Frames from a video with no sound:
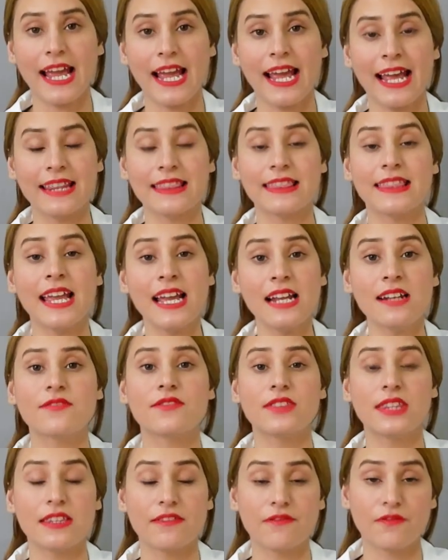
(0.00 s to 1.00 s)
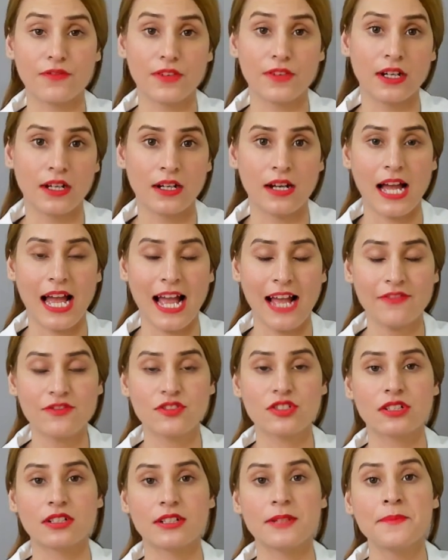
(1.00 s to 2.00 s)
And then
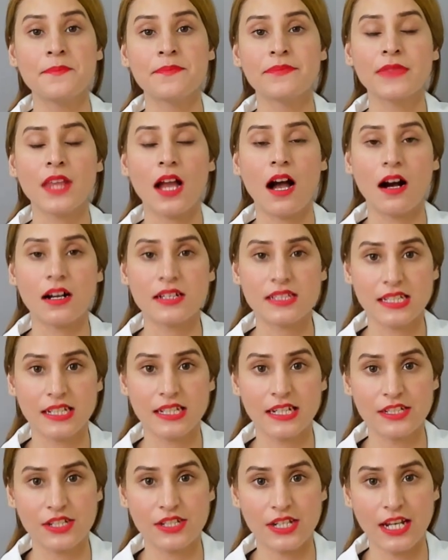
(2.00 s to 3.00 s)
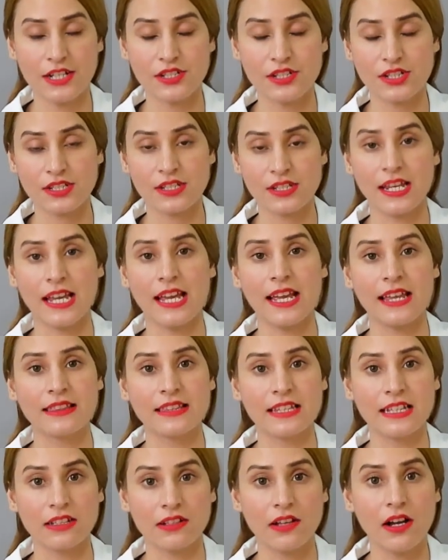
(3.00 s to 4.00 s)
after oxygenation
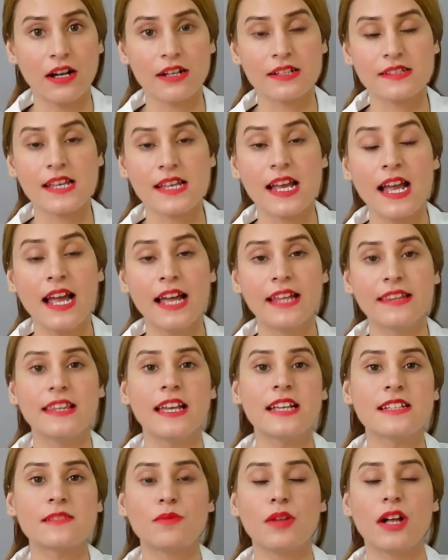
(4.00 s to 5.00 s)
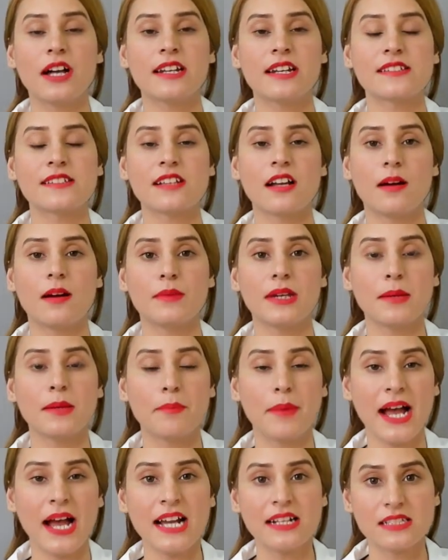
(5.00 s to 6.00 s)
in the lungs, this blood is
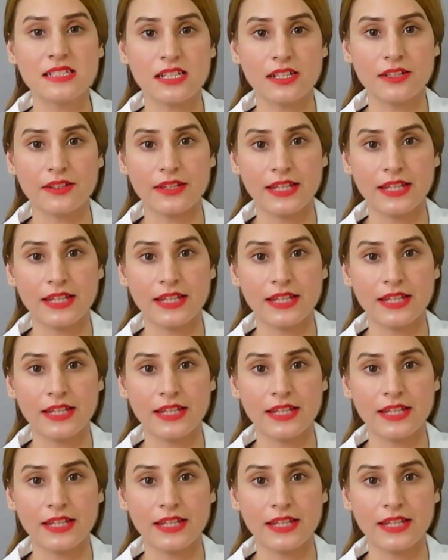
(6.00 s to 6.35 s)
coming back to